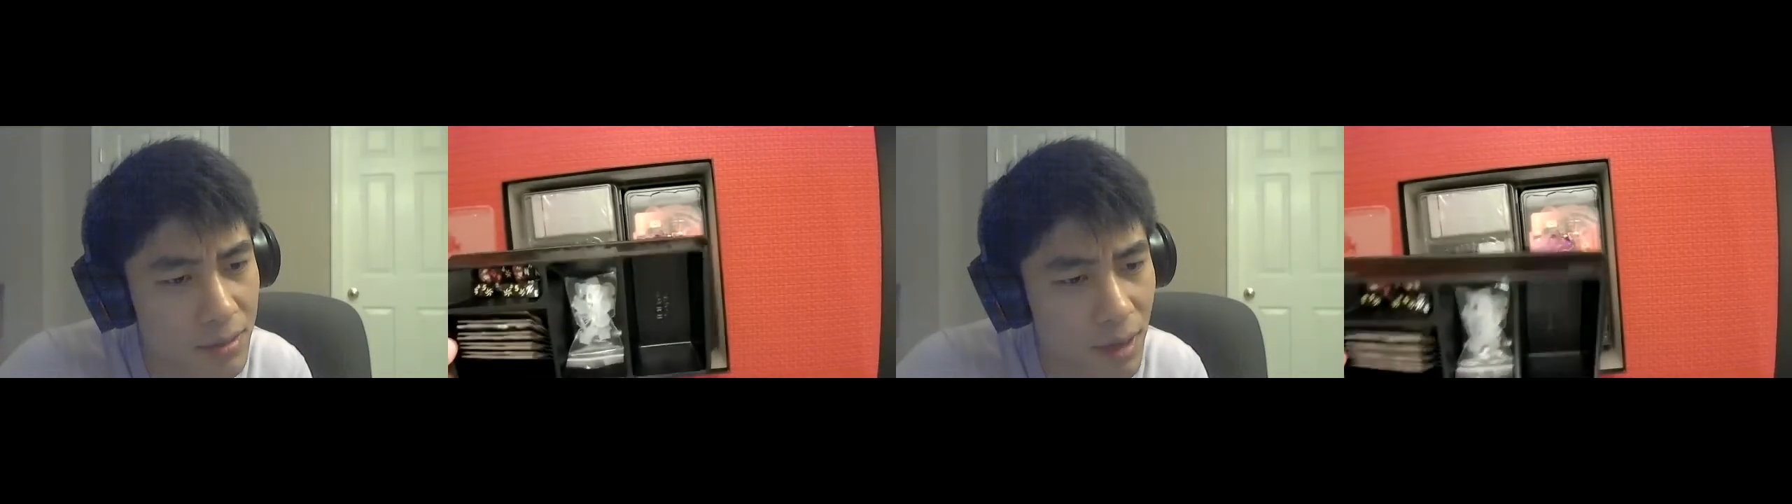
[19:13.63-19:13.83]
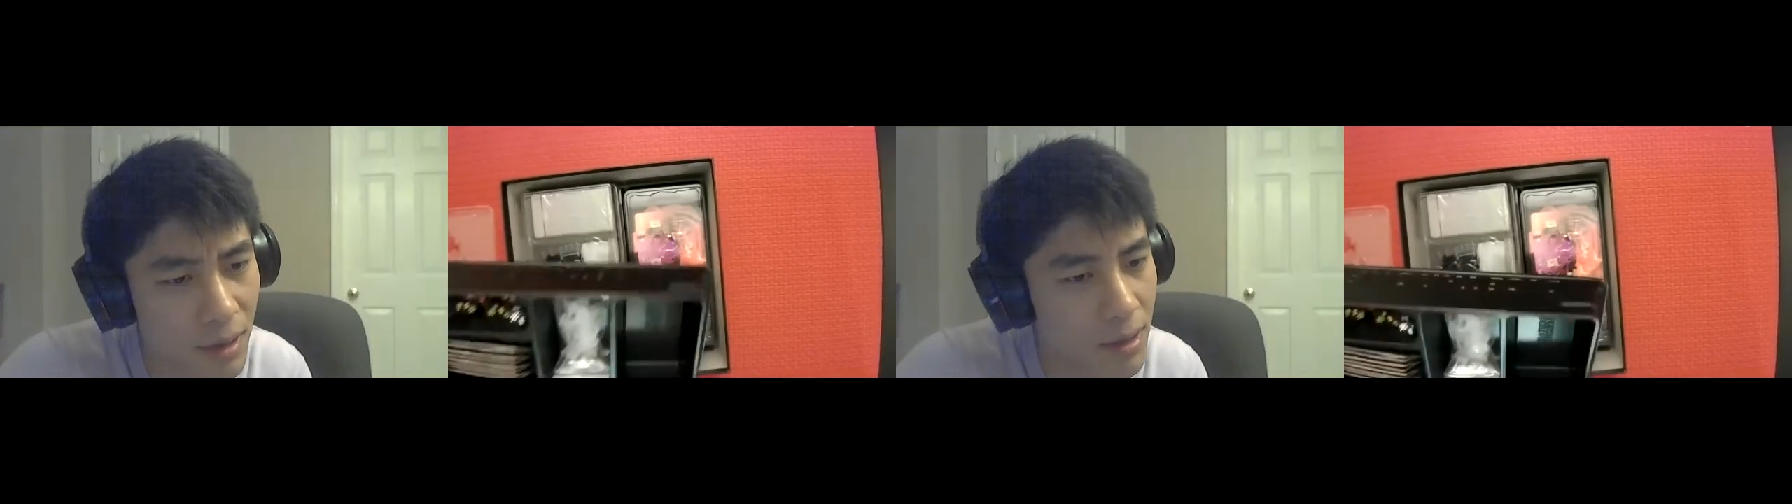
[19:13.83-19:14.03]

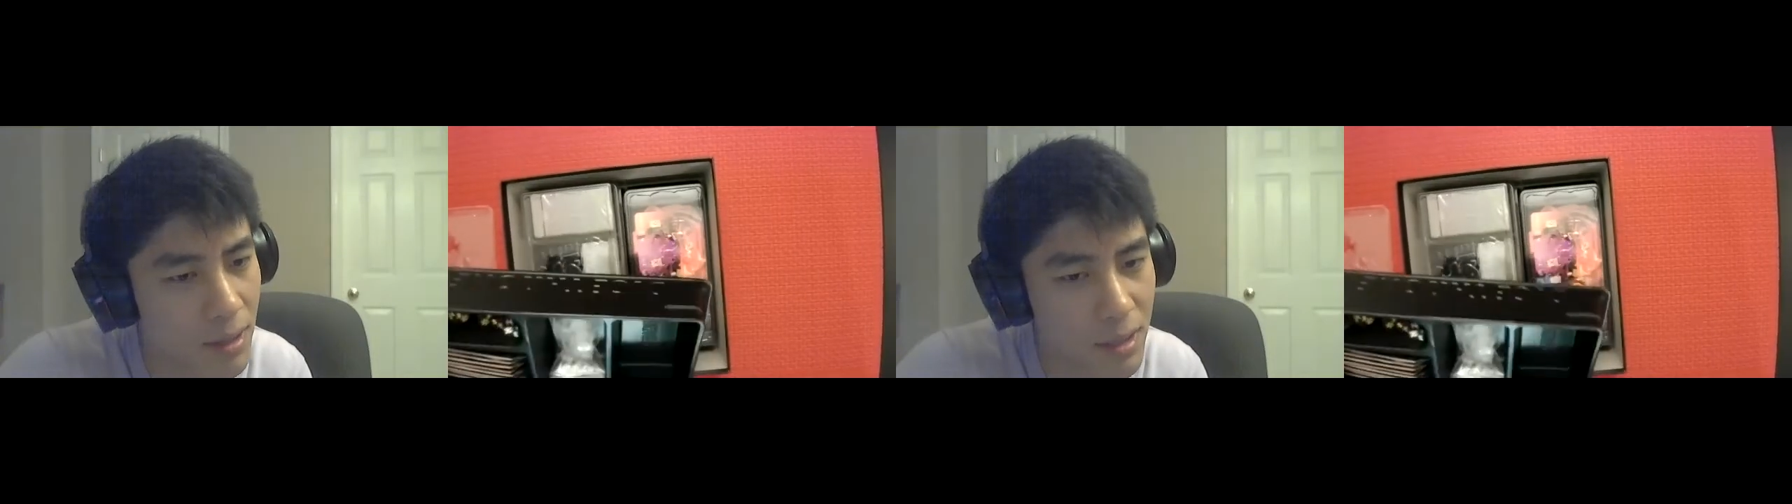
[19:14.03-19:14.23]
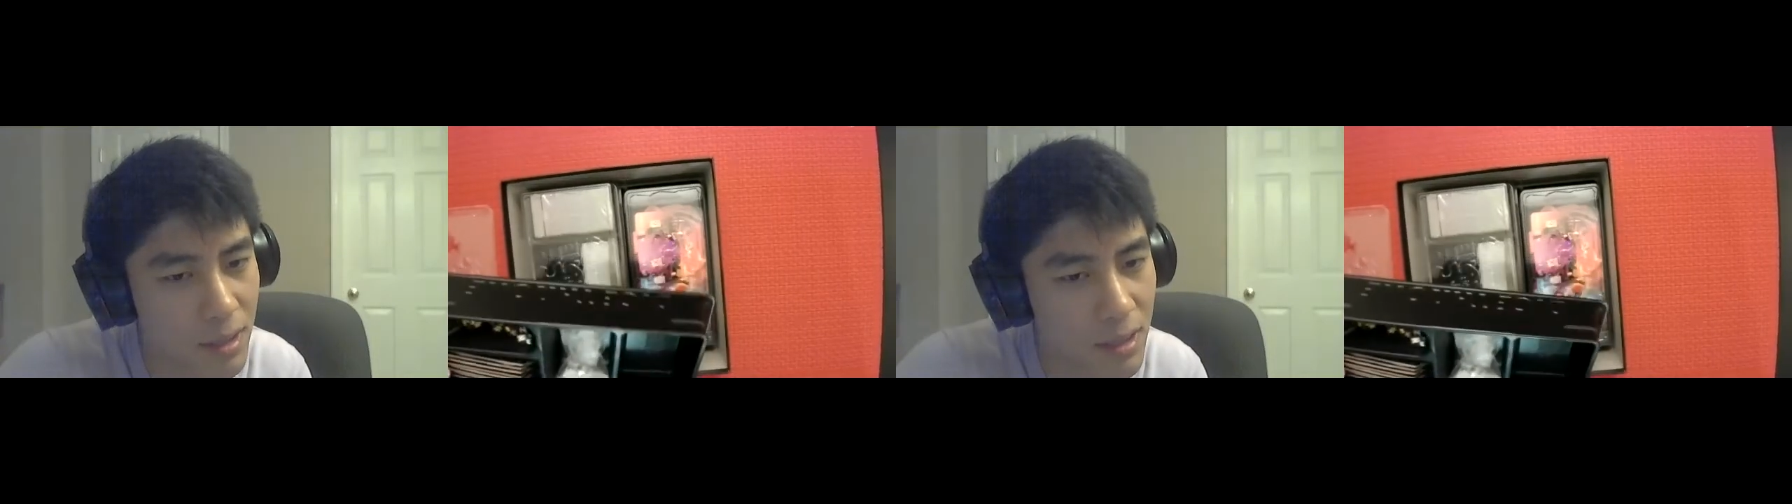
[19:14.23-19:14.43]

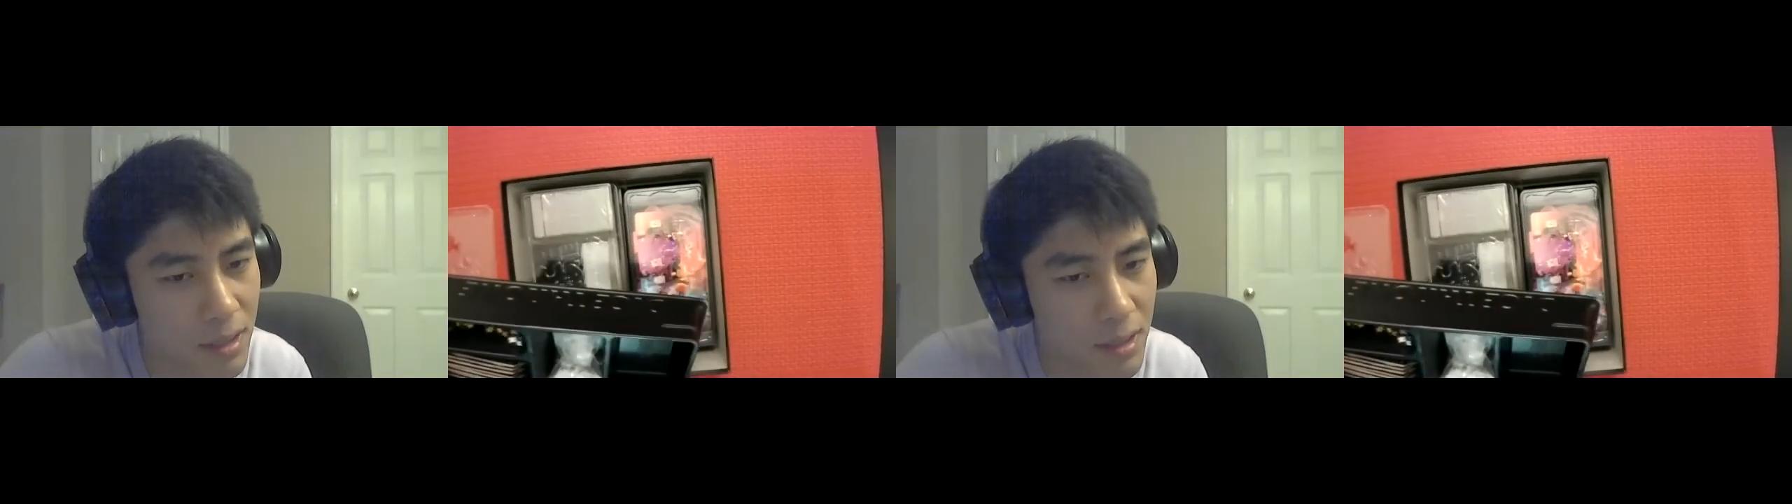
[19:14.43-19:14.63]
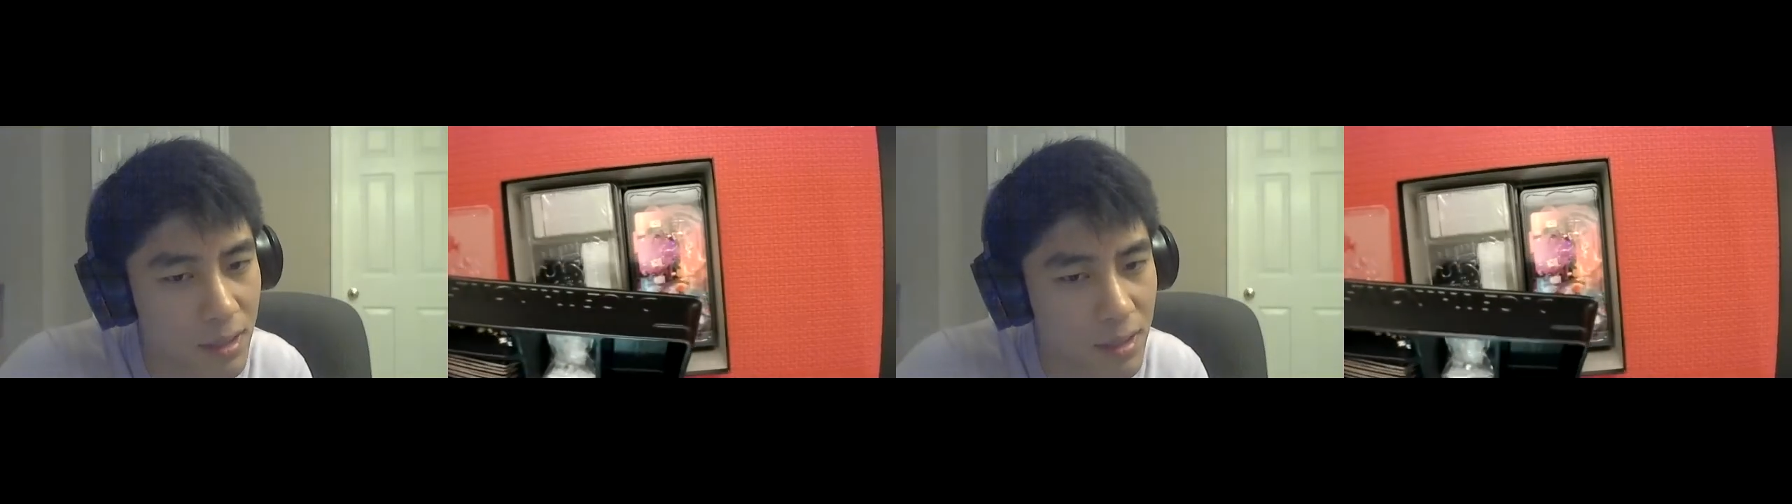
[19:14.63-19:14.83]

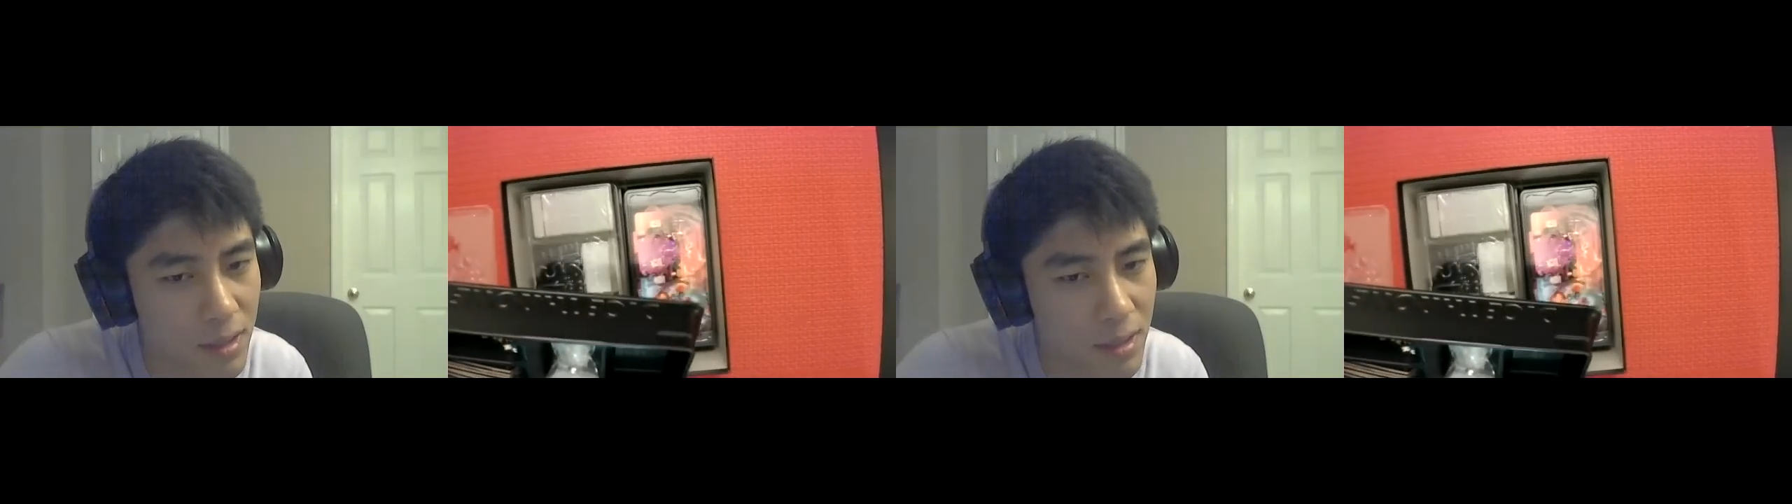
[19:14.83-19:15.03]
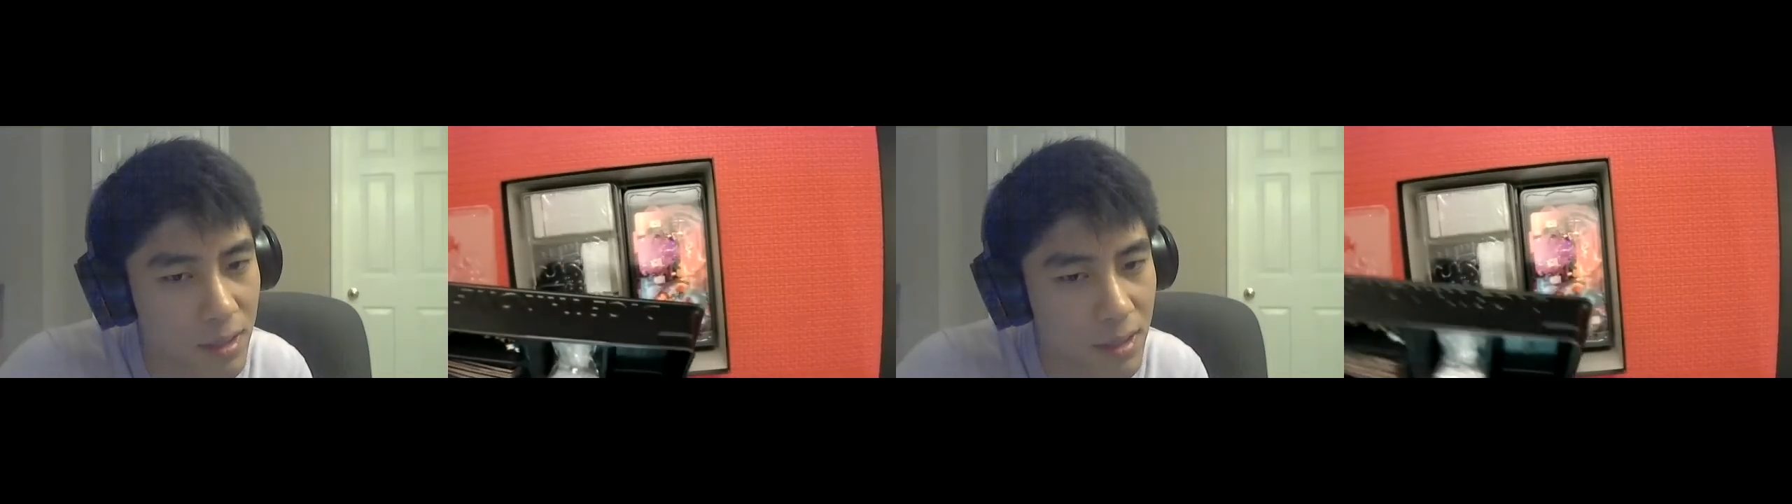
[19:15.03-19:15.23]
right?
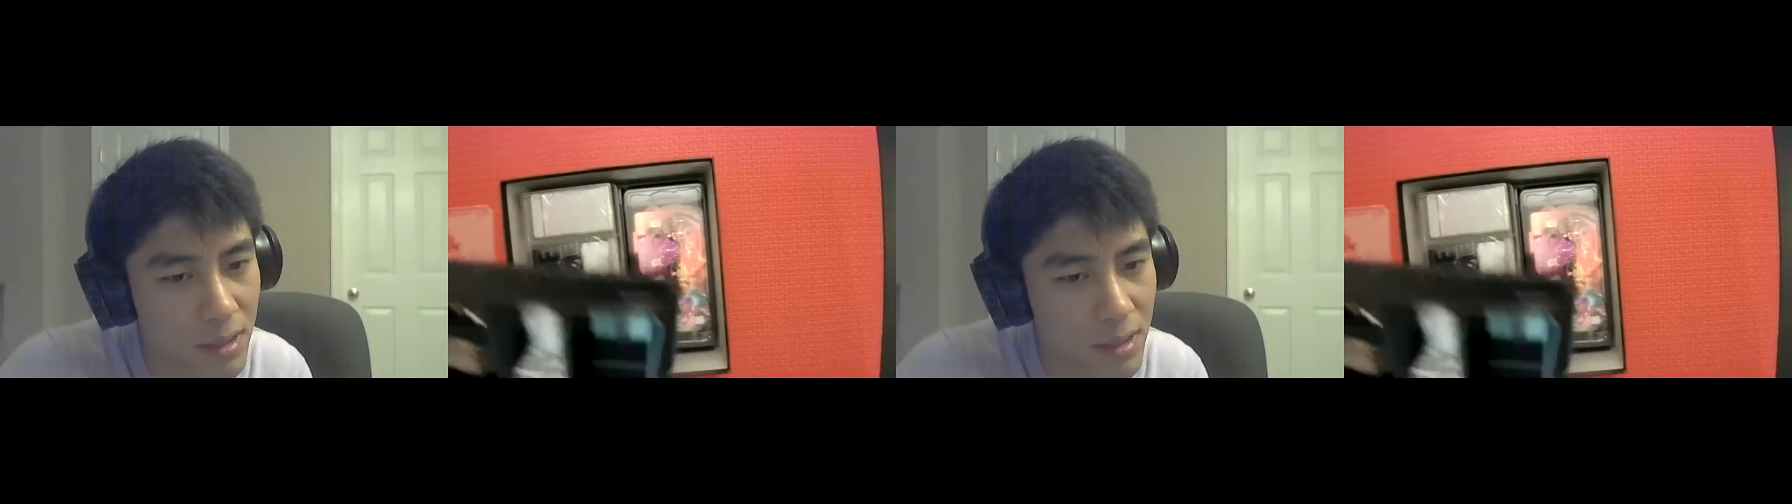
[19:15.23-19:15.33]
Or